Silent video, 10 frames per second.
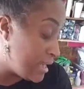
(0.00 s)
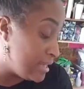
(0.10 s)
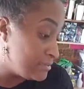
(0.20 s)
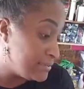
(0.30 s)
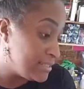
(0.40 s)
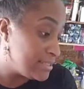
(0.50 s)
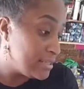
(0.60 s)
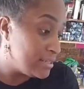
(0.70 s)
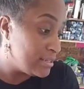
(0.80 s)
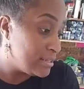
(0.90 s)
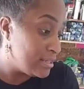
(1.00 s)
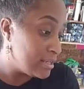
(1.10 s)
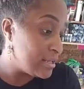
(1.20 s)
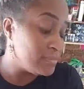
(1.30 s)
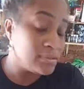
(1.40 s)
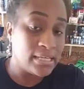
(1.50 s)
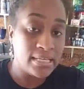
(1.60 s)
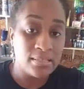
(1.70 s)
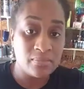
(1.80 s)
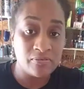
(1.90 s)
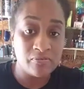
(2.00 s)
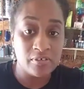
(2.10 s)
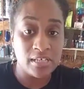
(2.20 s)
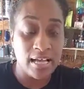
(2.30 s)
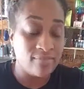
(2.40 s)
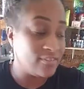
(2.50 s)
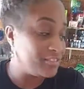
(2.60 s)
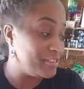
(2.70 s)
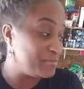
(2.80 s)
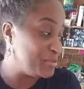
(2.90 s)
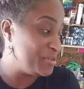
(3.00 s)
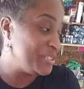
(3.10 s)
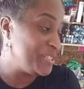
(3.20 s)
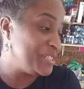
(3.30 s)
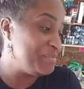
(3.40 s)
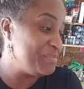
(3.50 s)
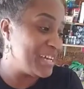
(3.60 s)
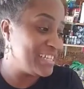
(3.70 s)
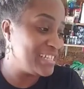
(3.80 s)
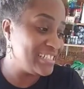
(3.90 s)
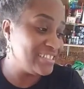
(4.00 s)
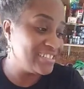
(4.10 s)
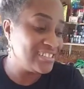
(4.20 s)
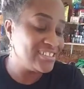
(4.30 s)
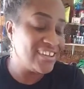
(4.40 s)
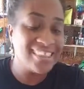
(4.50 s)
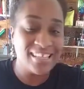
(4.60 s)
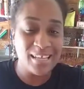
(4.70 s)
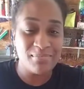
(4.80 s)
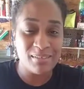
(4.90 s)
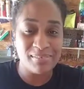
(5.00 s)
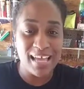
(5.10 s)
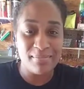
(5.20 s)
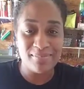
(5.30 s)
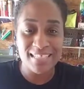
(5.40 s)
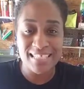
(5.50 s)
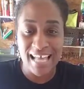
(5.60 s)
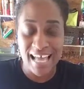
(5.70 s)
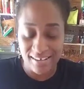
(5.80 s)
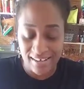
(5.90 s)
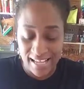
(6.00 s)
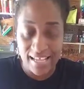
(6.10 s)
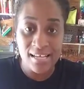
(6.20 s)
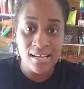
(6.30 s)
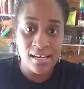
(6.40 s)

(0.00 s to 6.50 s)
it was a couple of days before I felt comfortable getting back in there. So I think that probably happened Saturday.